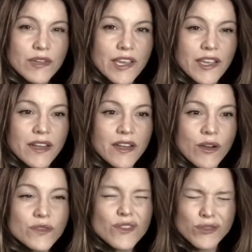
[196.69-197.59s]
and
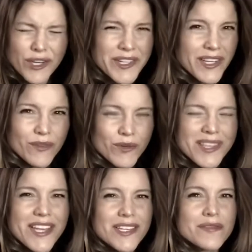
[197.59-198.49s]
also learning what
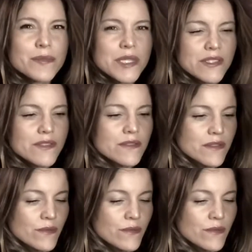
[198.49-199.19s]
that even means,